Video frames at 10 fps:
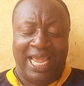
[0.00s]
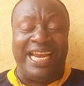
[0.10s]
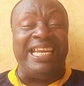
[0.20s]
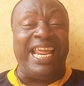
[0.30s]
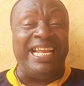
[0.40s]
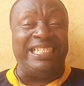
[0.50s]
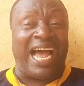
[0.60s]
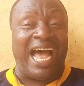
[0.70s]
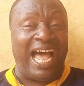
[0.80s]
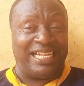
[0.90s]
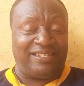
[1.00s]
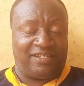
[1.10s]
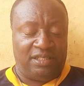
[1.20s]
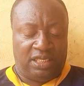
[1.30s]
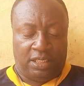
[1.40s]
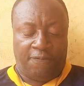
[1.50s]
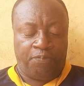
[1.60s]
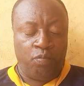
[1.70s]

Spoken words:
and danger at sea.